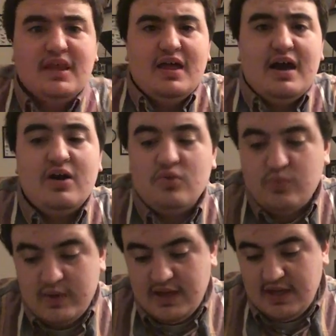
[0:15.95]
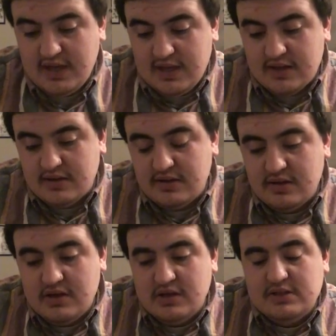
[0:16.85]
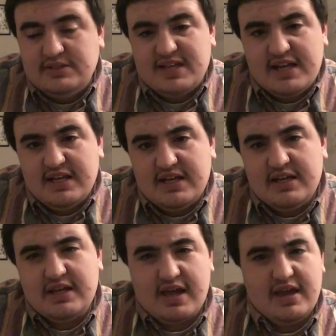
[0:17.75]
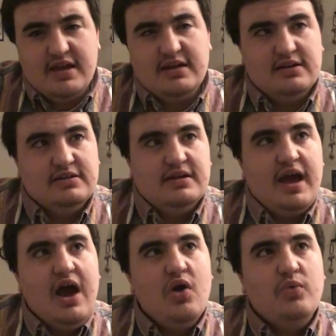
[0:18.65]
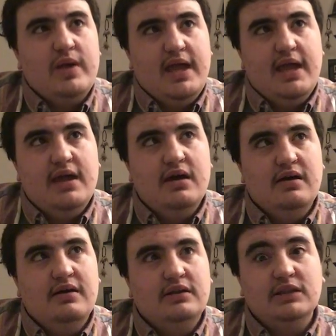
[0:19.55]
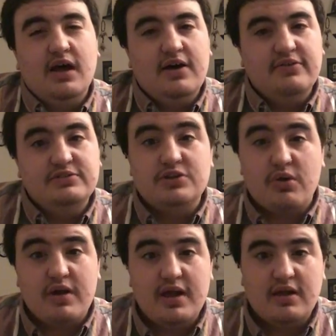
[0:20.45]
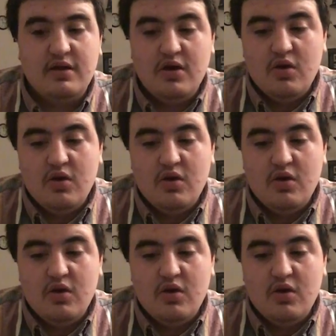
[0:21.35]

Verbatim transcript: how we dated and how we loved during